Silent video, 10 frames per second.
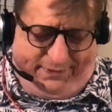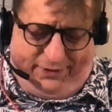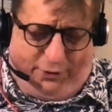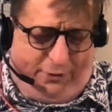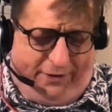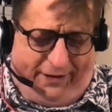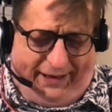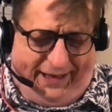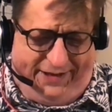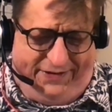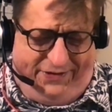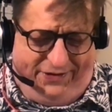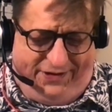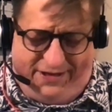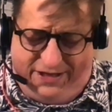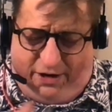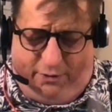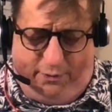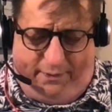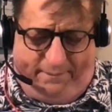gore, I guess. It's just the
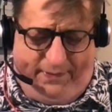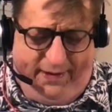tone